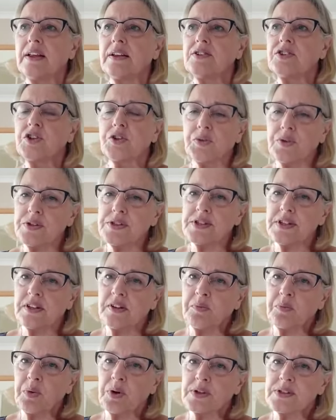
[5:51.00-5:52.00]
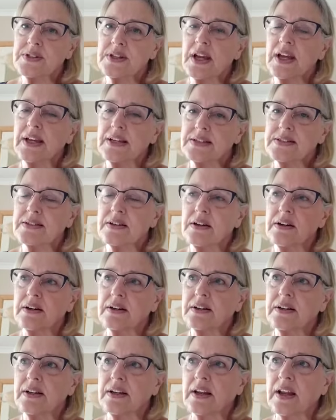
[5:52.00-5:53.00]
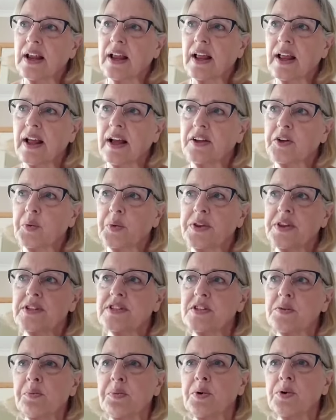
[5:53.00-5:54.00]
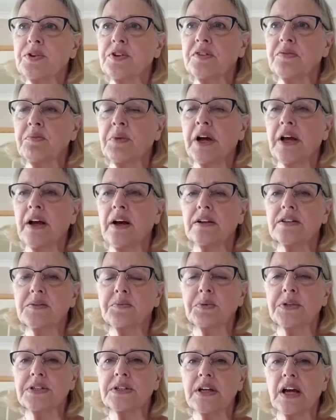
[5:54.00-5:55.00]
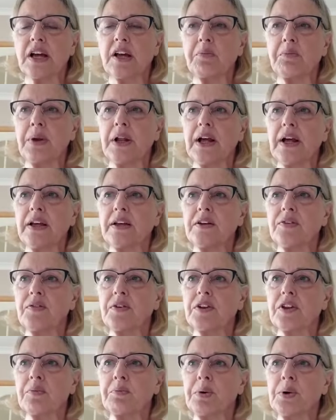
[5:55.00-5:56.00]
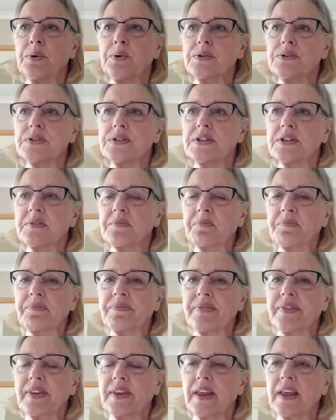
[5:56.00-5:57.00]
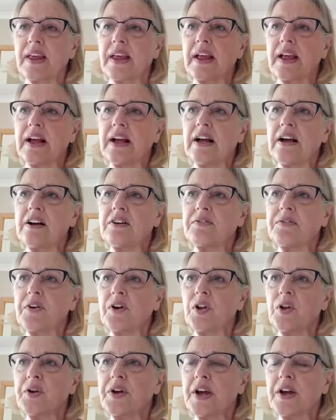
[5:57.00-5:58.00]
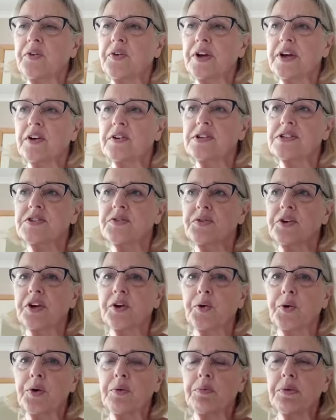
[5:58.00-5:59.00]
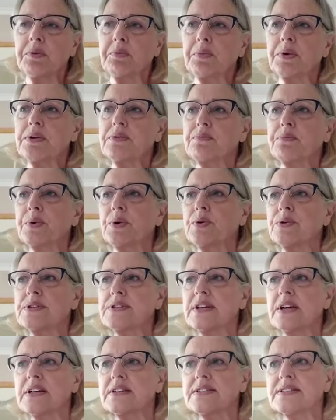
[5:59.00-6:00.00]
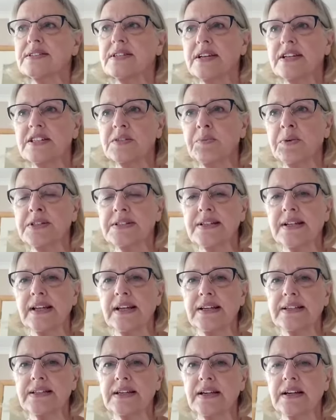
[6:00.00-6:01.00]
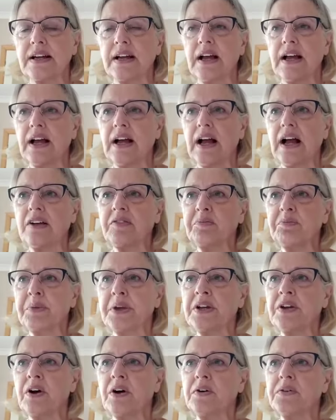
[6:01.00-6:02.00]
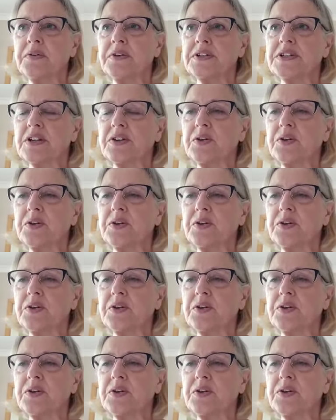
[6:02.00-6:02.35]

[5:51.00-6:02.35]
Jerusalem was his garden, and with the support of my husband, I applied for the post. Following a rigorous recruitment process, 6 months later, having been offered a